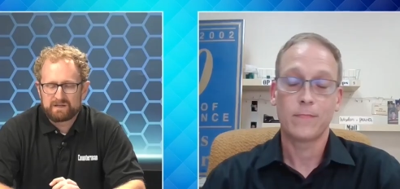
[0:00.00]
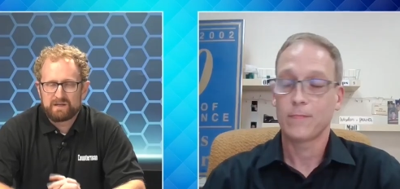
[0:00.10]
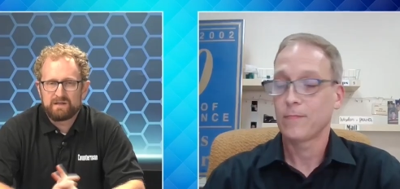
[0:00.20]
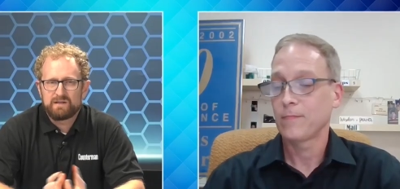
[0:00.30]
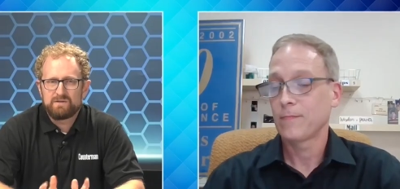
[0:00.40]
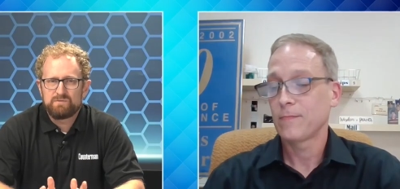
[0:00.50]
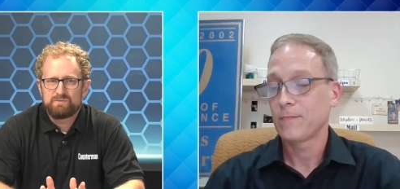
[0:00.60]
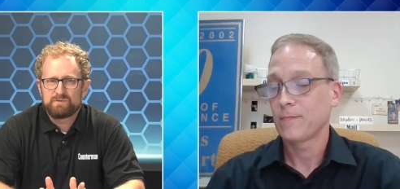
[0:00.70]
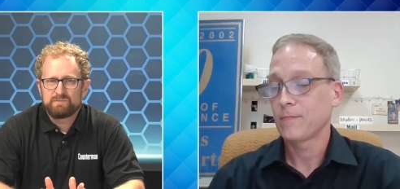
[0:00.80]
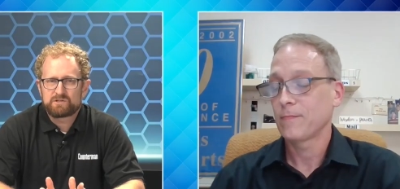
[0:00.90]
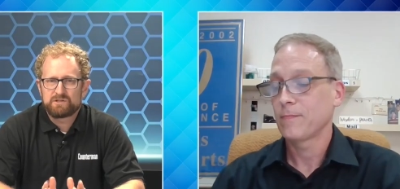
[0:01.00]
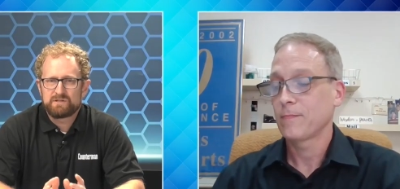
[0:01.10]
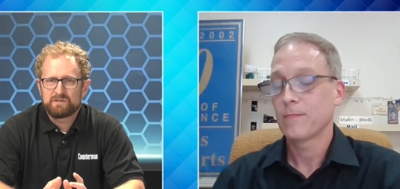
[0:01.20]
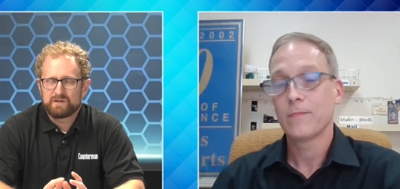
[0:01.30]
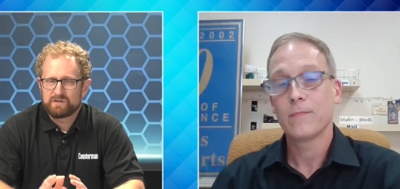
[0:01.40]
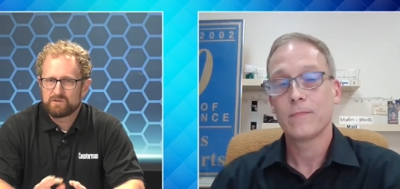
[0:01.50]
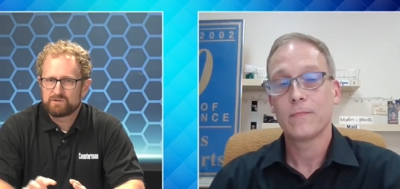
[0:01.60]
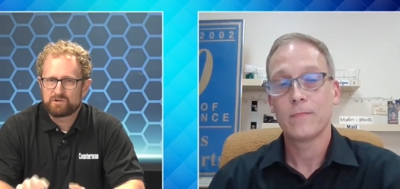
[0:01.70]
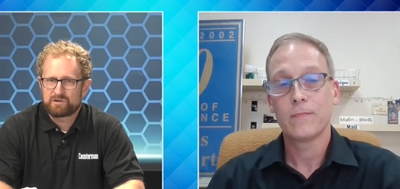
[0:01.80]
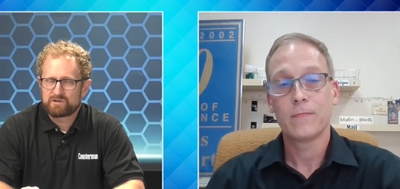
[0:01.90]
Speaker 1: And, and you, you mentioned your
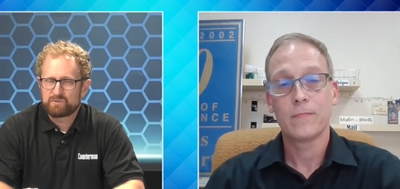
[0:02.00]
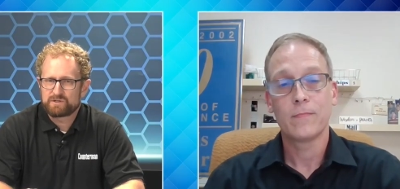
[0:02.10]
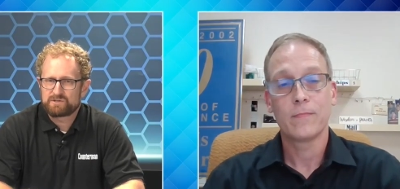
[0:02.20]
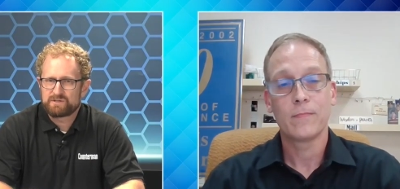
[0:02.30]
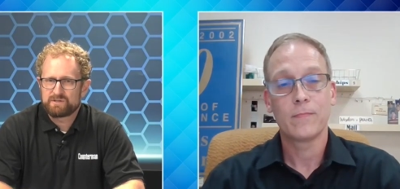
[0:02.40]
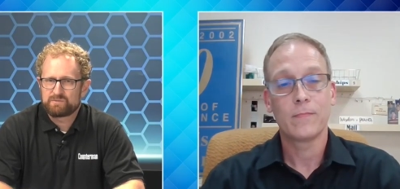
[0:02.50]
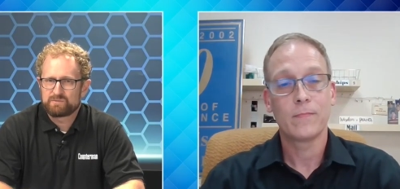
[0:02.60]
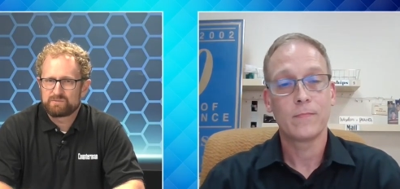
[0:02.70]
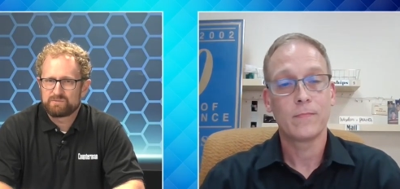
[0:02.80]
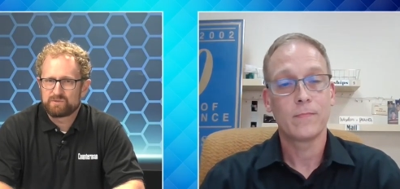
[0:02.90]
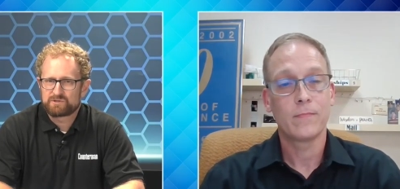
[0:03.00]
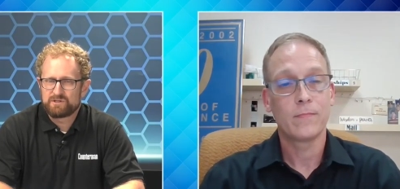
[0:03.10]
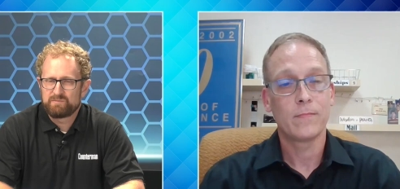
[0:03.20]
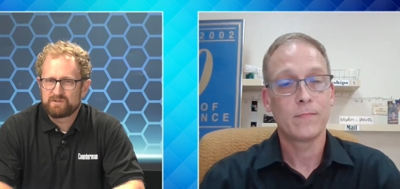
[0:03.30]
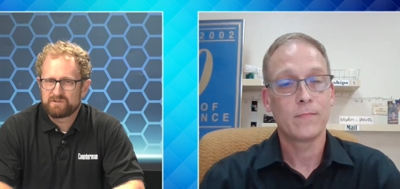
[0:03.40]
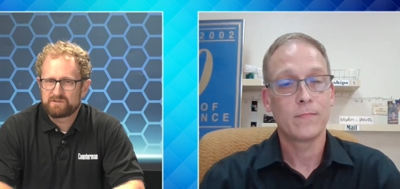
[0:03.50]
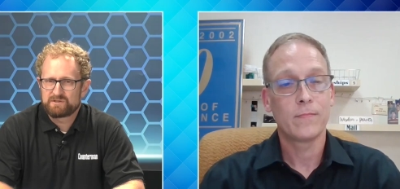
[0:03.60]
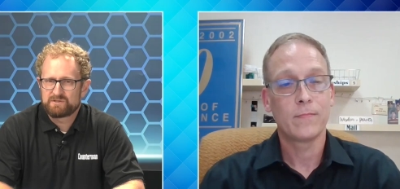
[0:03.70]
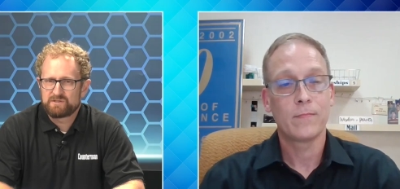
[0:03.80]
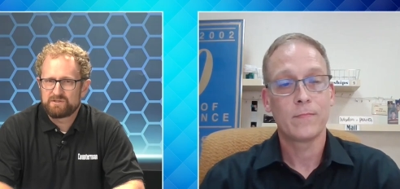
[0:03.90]
daughter works uh, works in the
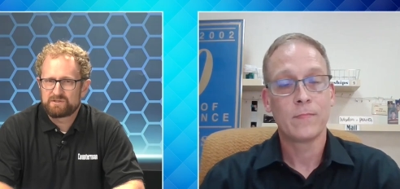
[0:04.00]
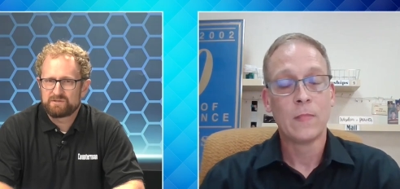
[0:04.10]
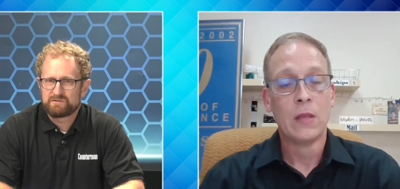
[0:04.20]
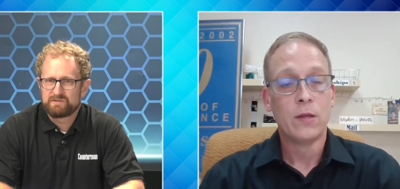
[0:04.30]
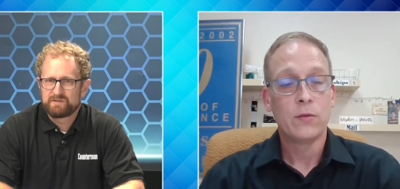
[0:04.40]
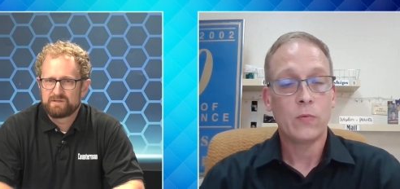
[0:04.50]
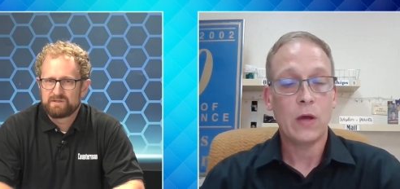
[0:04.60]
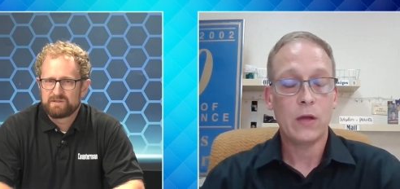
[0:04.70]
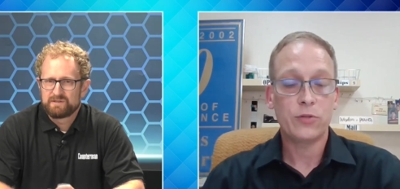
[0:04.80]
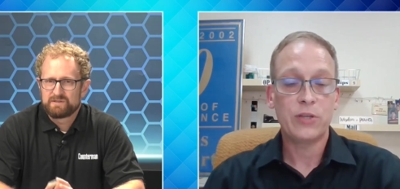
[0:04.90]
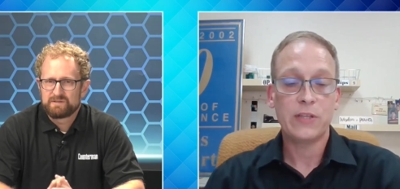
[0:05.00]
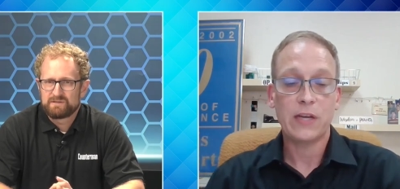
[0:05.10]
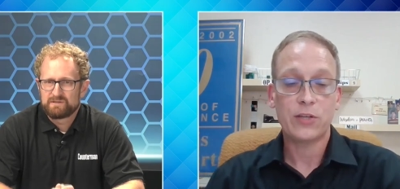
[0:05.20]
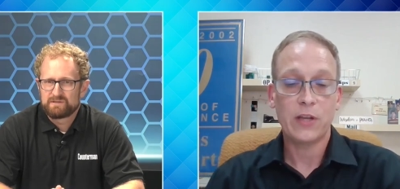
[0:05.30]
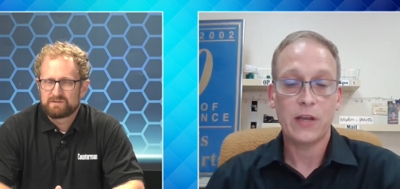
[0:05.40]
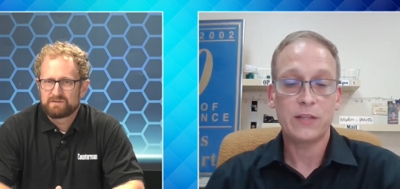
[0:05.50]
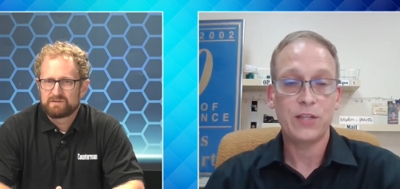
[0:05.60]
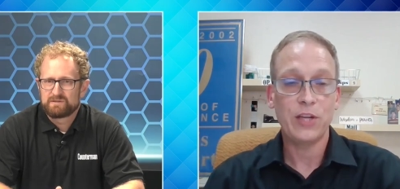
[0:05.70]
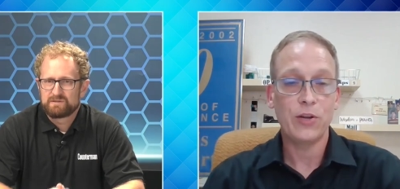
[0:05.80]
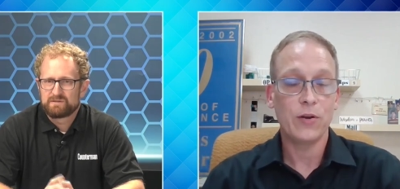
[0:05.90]
business. Is she still?
Speaker 2: Well, she's actually a
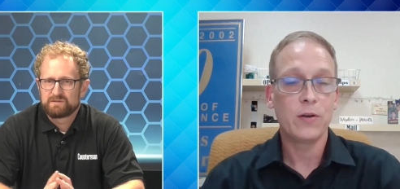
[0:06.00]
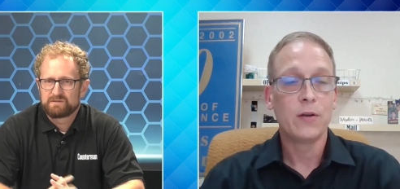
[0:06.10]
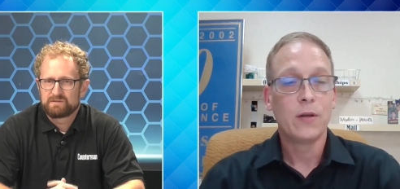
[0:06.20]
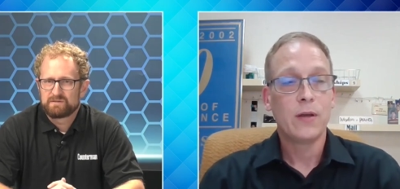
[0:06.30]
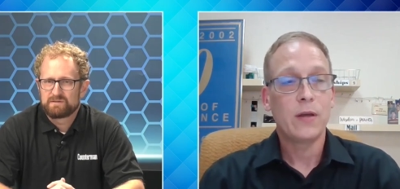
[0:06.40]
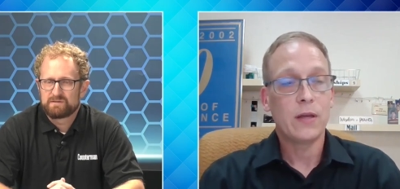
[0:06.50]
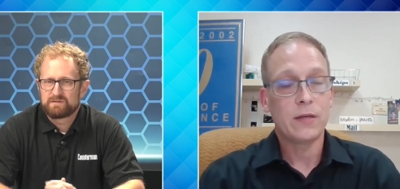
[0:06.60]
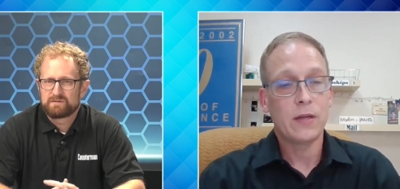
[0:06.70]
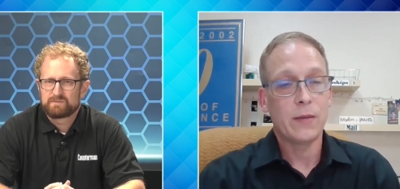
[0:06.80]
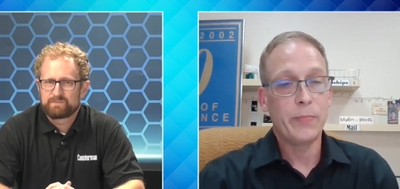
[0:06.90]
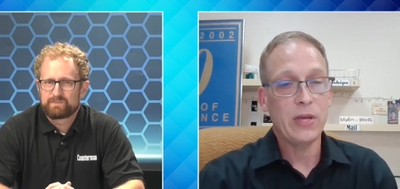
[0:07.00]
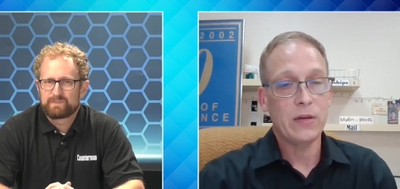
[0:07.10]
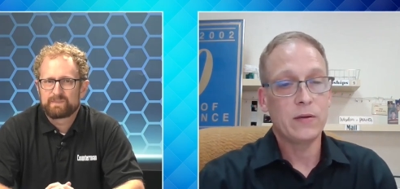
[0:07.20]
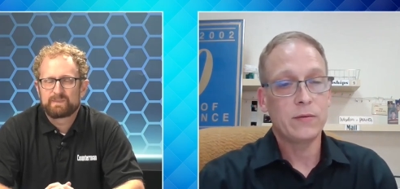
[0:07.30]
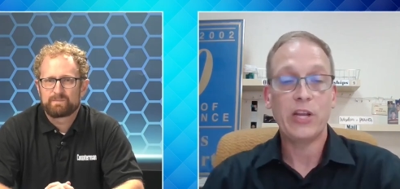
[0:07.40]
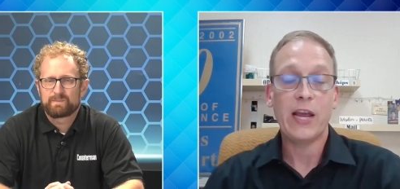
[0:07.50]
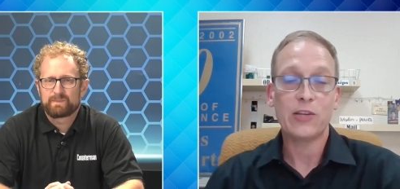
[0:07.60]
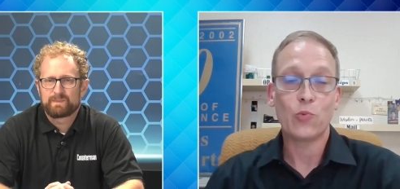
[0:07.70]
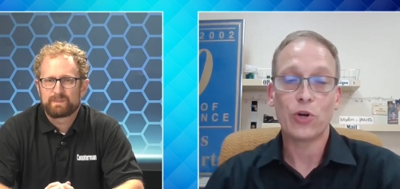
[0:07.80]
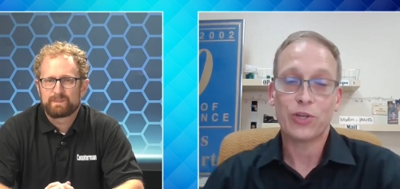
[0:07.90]
senior at uh, Pitt. She
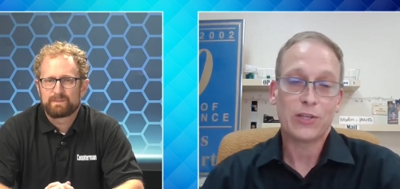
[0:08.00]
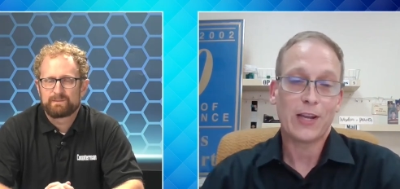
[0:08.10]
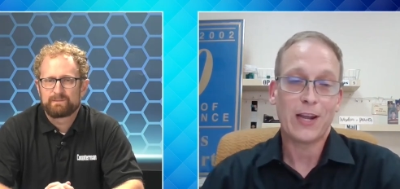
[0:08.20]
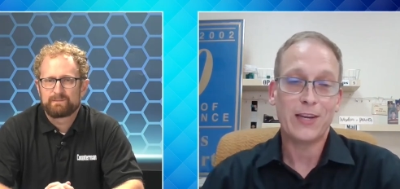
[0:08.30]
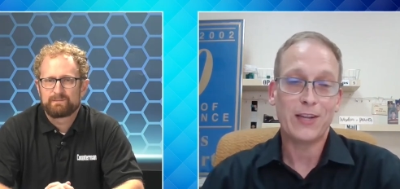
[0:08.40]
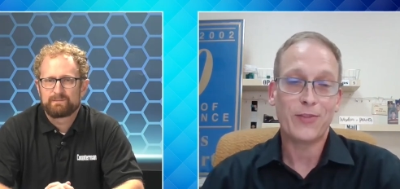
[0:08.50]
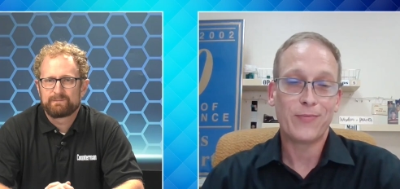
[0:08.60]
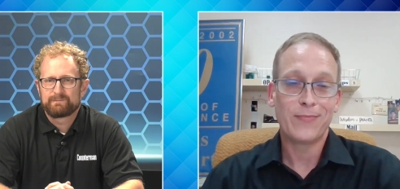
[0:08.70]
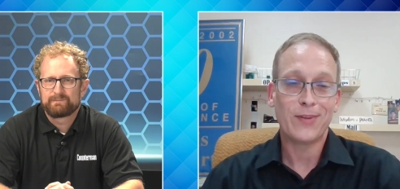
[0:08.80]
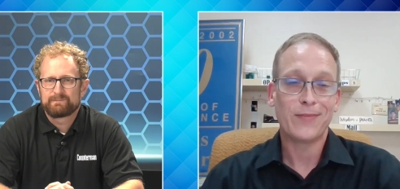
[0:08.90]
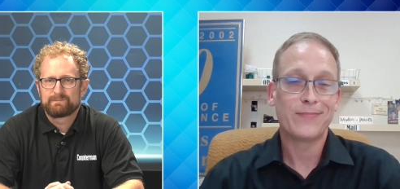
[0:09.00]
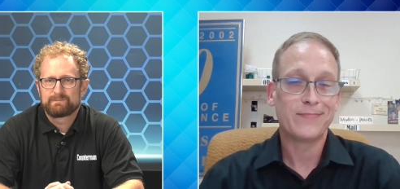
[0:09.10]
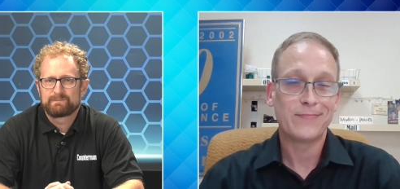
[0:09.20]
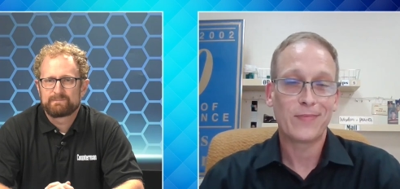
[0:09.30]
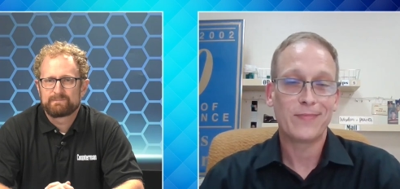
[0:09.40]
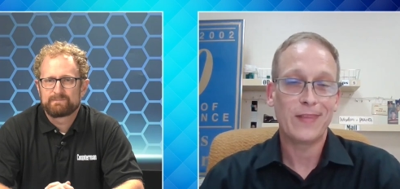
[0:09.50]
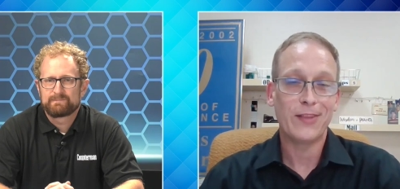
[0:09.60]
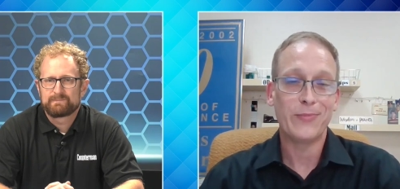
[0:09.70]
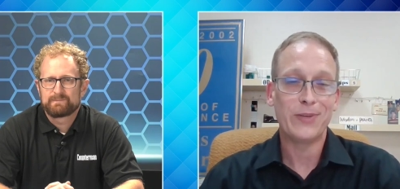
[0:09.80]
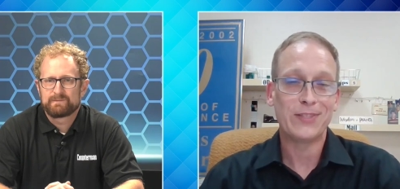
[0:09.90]
has worked just like I did, you know,
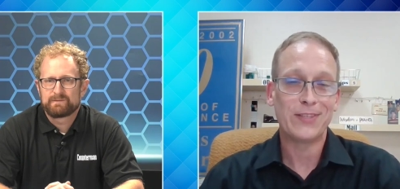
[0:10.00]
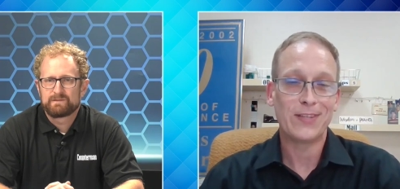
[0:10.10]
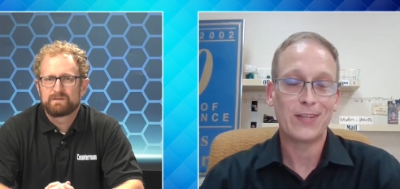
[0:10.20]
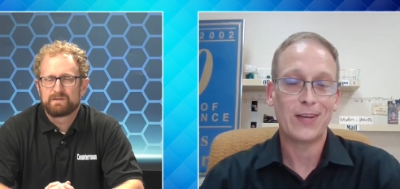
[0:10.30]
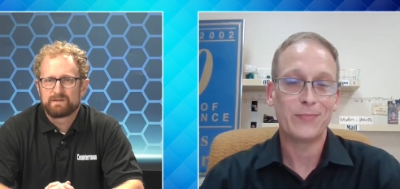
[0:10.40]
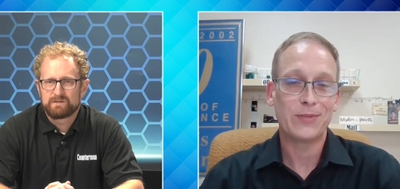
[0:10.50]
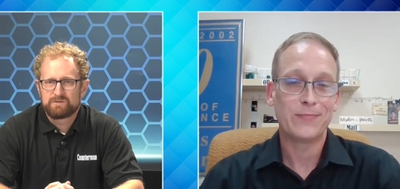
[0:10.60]
in the business at
Speaker 1: times.